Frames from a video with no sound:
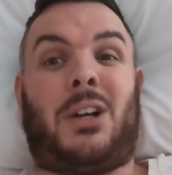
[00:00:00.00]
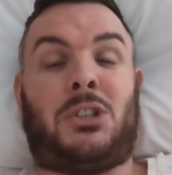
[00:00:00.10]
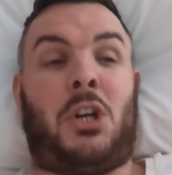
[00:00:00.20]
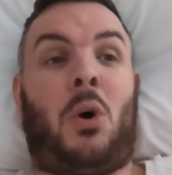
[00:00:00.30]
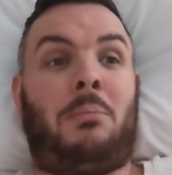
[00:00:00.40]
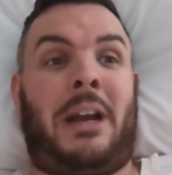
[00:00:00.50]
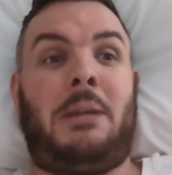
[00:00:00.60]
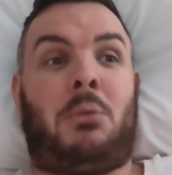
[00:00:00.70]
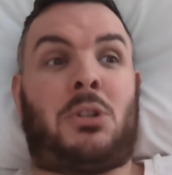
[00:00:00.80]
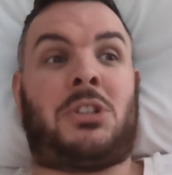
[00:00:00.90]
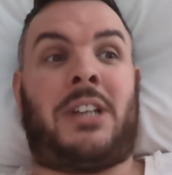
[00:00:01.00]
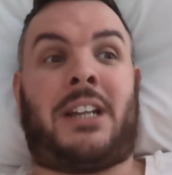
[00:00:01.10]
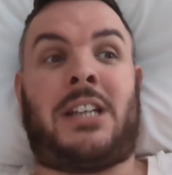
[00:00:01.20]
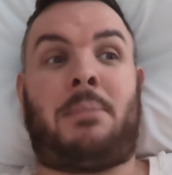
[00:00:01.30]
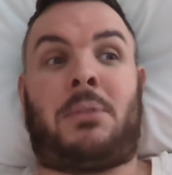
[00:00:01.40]
because they know buses
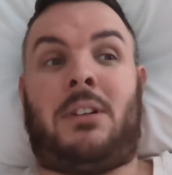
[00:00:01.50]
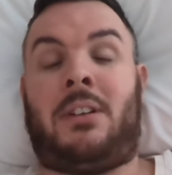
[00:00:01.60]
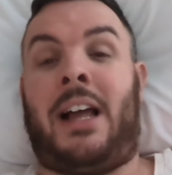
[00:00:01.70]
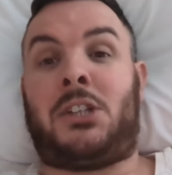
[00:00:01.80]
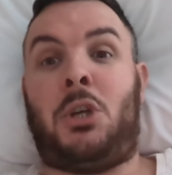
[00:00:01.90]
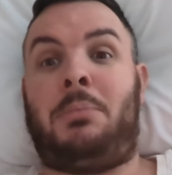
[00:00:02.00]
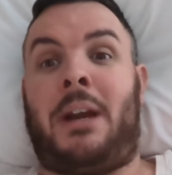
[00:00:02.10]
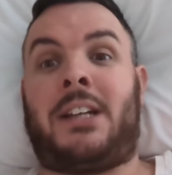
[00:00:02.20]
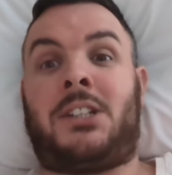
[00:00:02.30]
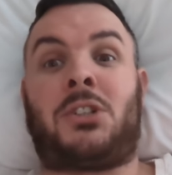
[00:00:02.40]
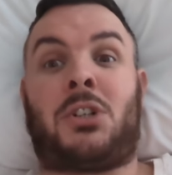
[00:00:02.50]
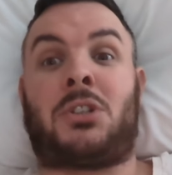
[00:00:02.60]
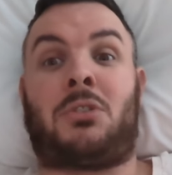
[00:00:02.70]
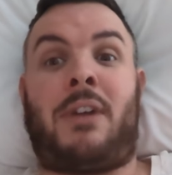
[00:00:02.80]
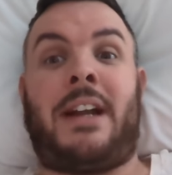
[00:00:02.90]
accept less Uber X's because
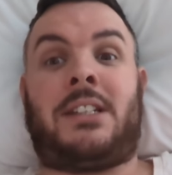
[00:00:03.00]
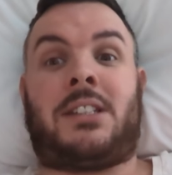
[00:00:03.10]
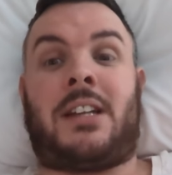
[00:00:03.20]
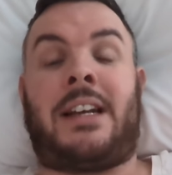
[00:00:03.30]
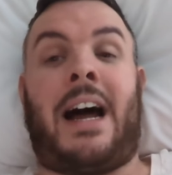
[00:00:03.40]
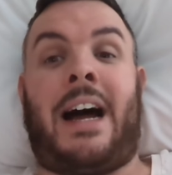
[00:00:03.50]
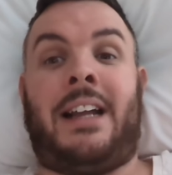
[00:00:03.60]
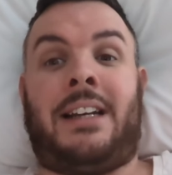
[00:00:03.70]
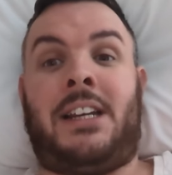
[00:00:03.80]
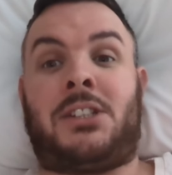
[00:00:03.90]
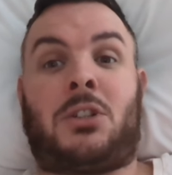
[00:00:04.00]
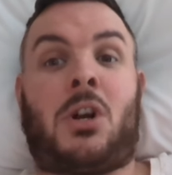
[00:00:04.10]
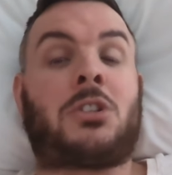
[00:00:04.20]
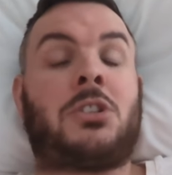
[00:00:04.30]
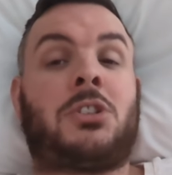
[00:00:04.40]
of the rates and the higher diesel
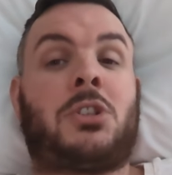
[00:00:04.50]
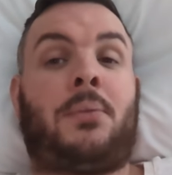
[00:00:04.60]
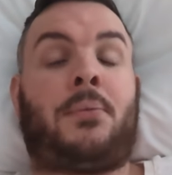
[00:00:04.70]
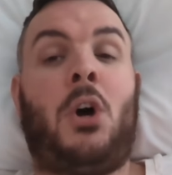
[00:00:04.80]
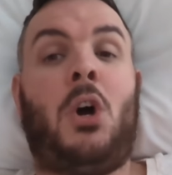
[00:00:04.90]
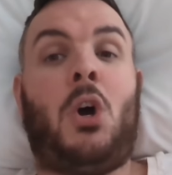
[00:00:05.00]
costs and stuff?